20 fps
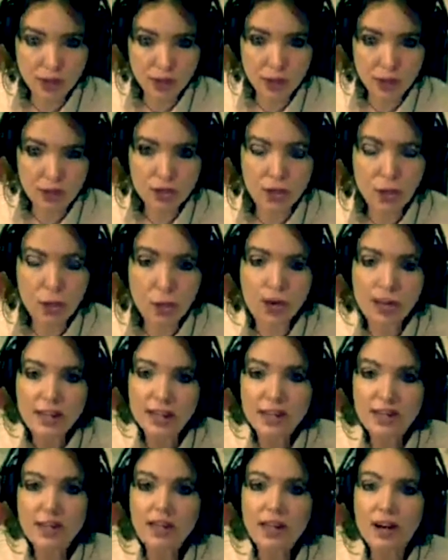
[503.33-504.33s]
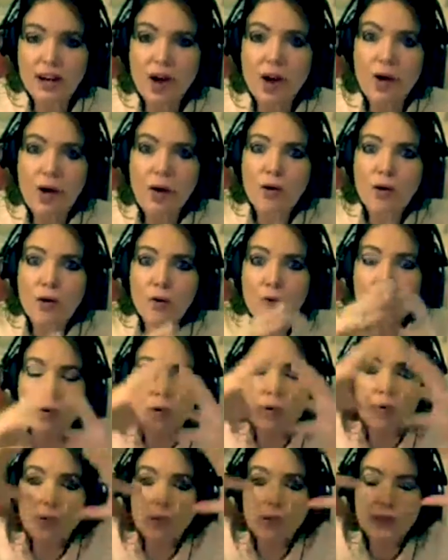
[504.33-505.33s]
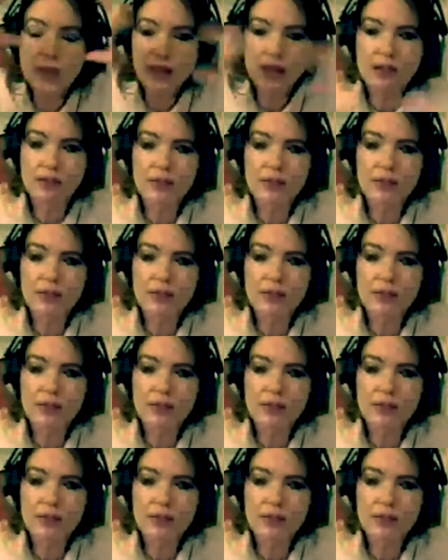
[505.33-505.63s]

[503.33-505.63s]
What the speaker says: So we're getting a whole, like